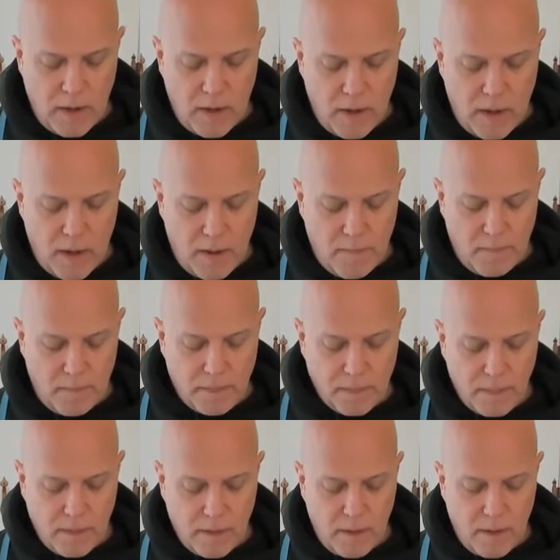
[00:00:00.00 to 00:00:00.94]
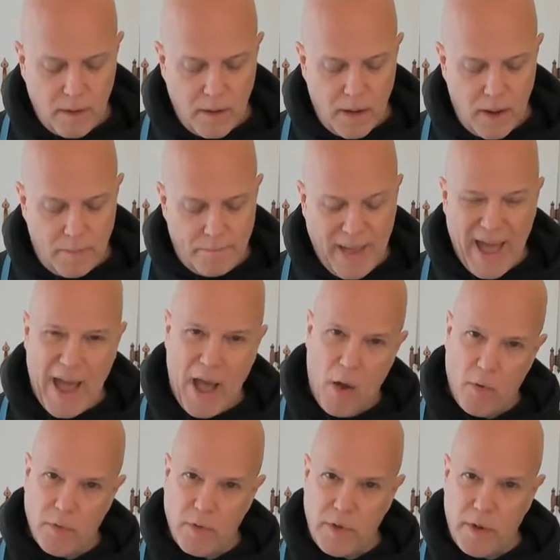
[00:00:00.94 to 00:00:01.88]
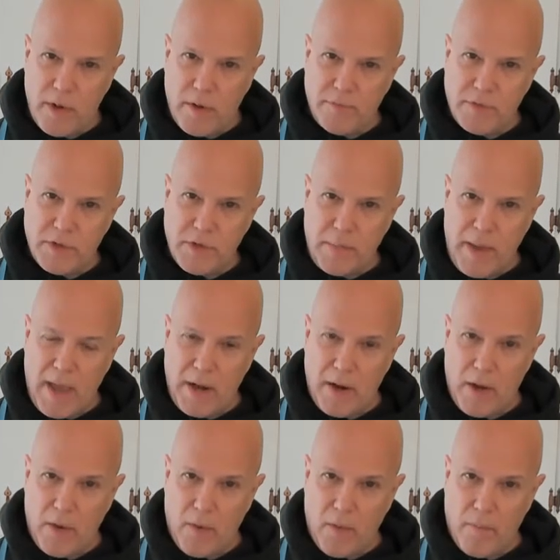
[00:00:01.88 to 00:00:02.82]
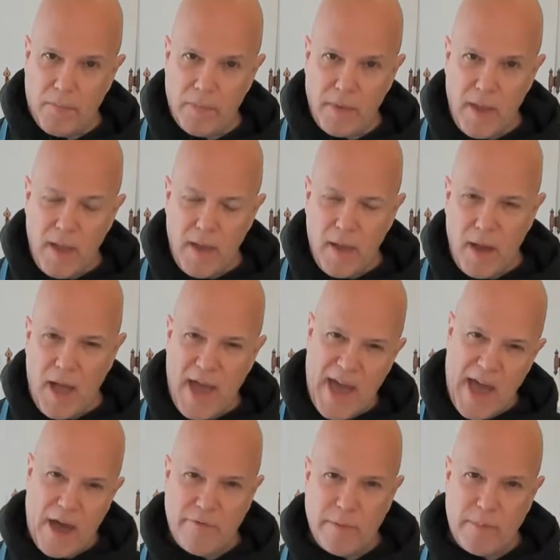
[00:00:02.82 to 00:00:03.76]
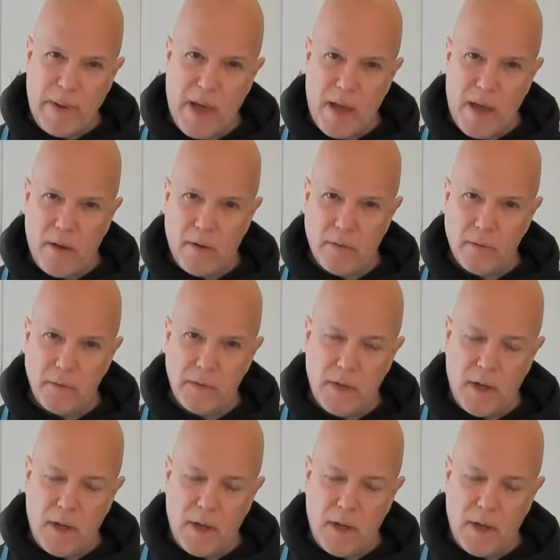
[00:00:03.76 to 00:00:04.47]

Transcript: a pound of tomato, half a pound